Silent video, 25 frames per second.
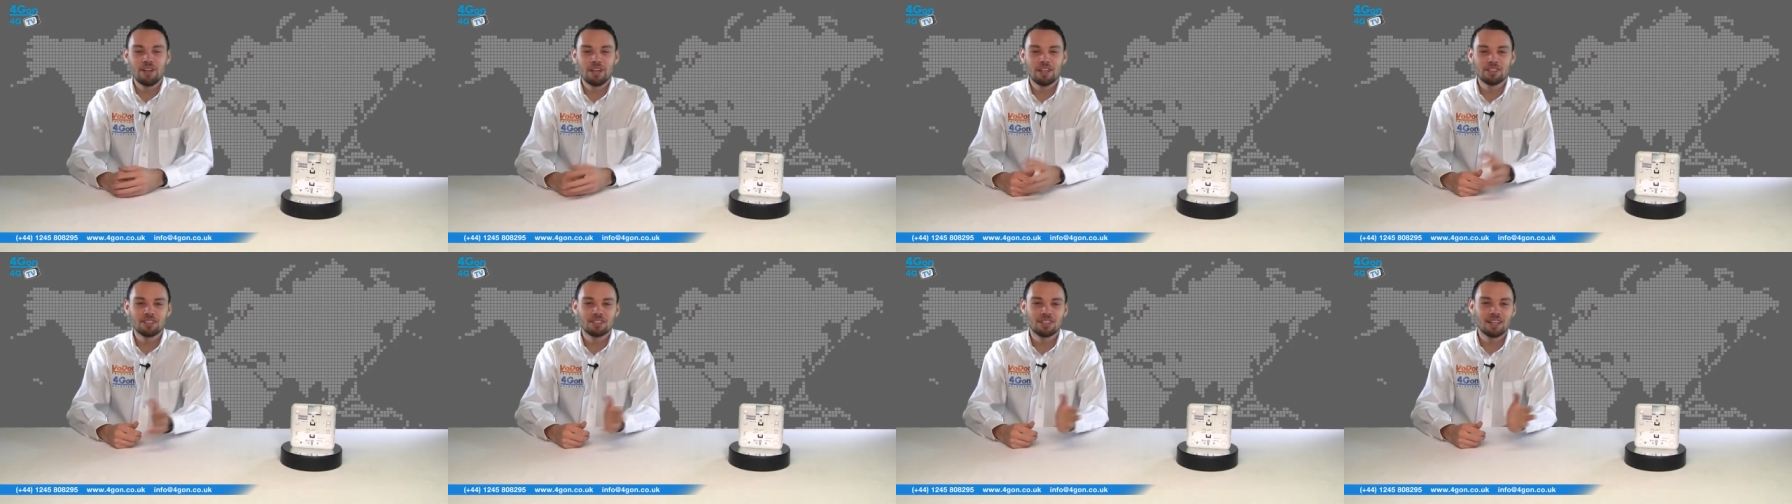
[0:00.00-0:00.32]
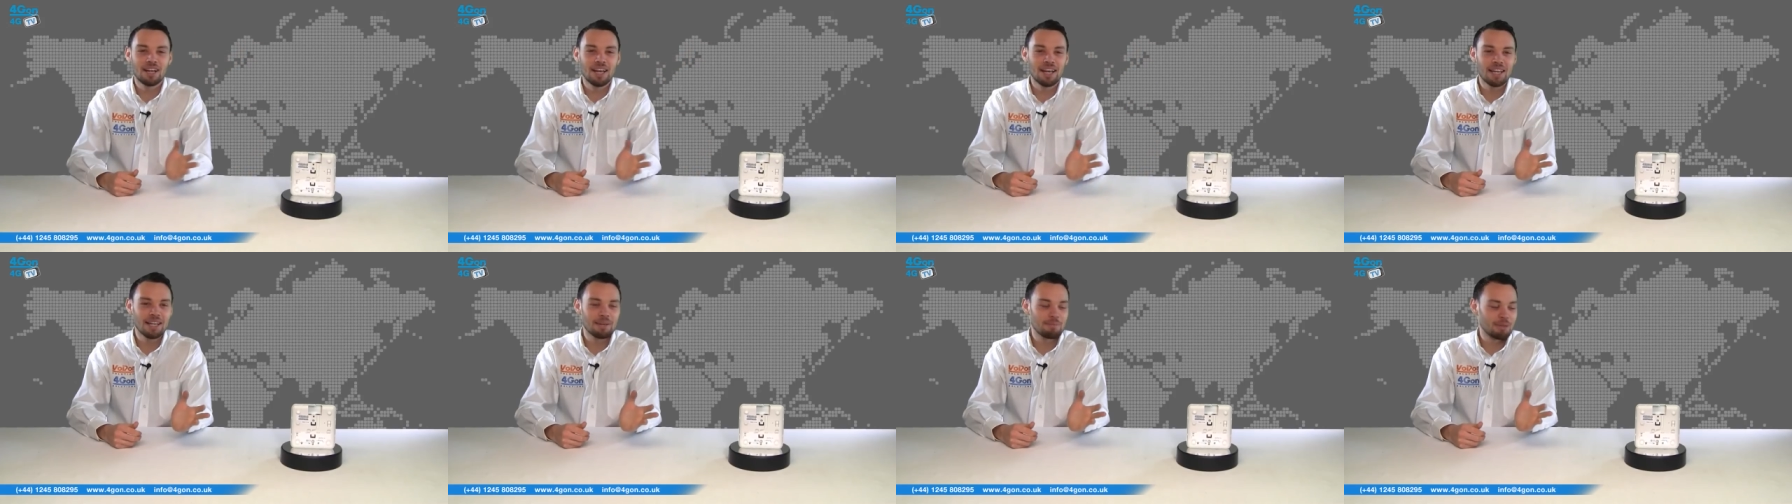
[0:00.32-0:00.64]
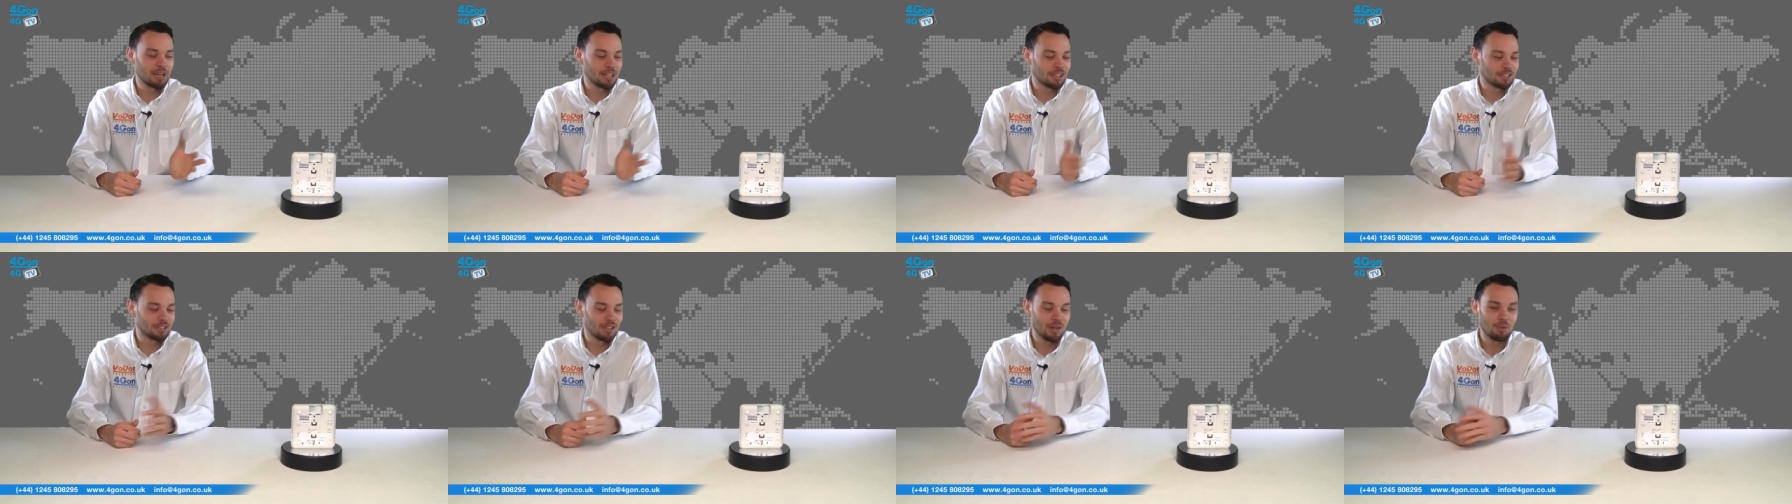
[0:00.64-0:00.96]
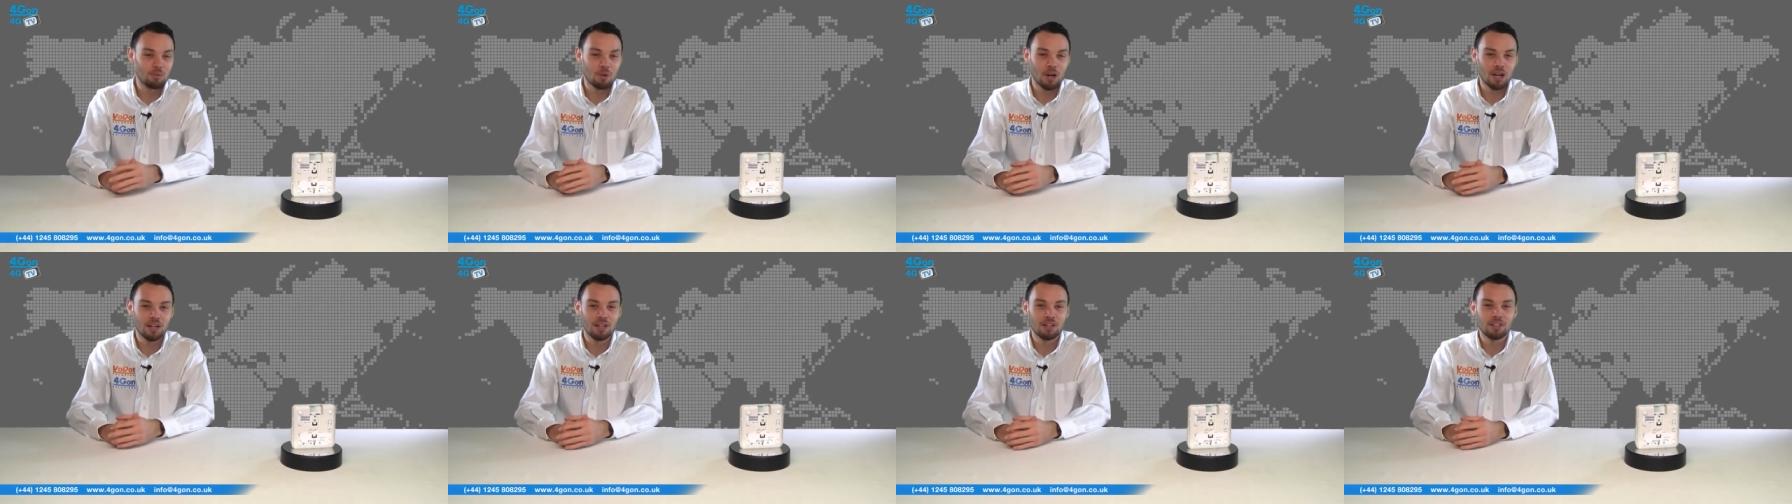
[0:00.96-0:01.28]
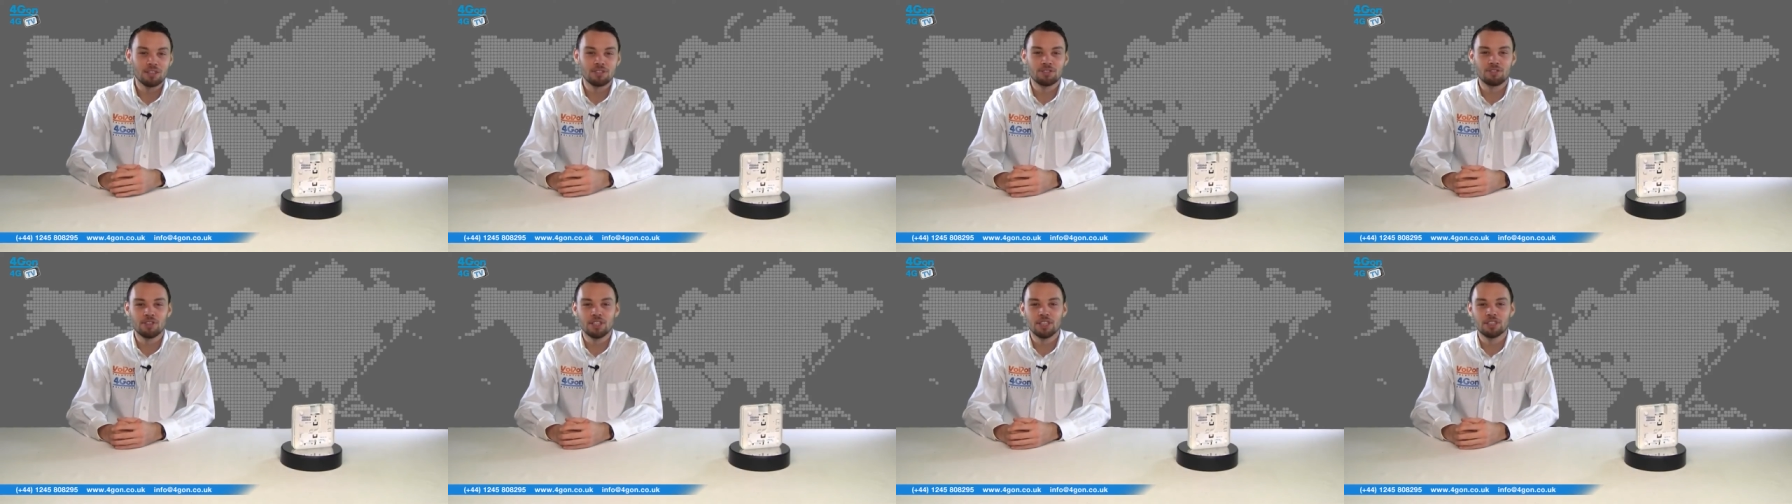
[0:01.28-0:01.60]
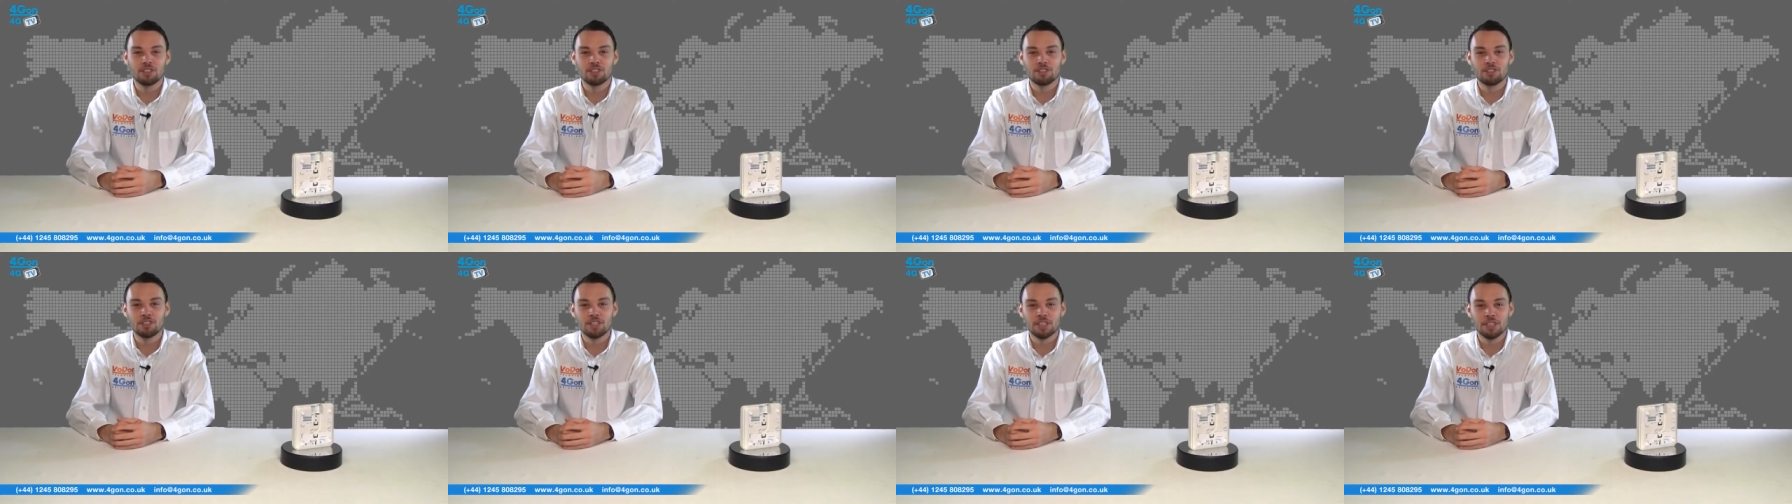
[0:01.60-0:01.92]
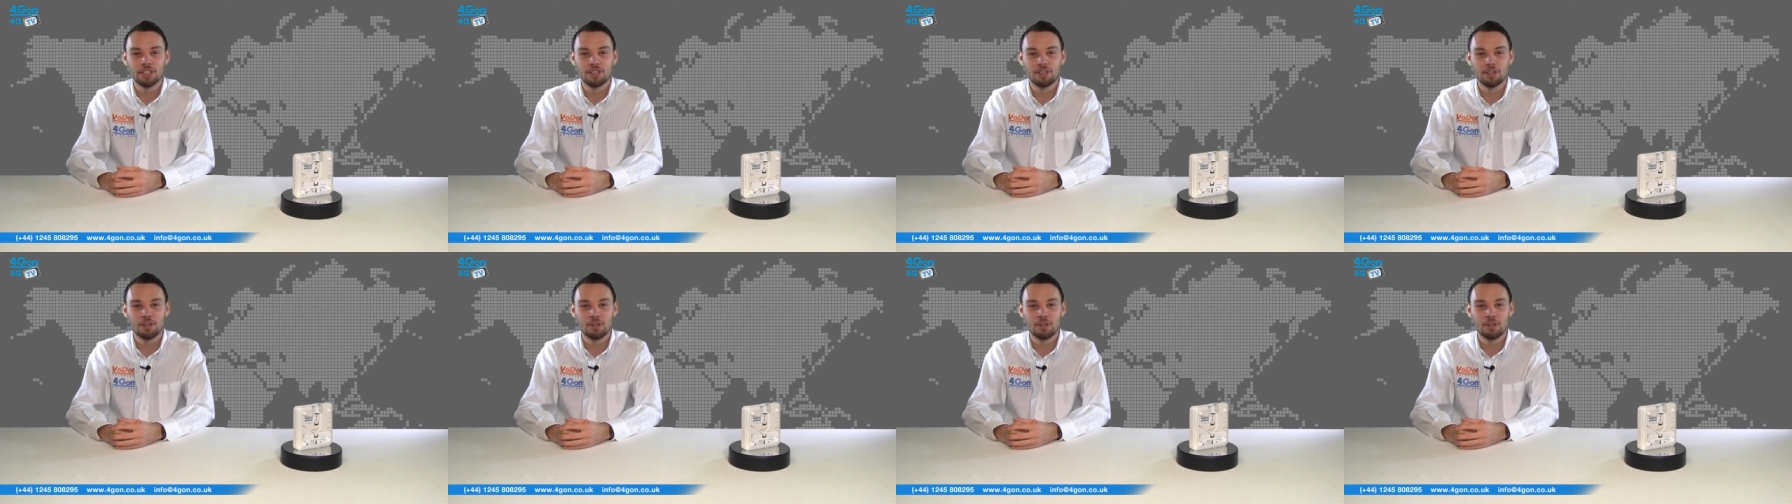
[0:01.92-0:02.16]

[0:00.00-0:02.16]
The Xclaim XI1 has features that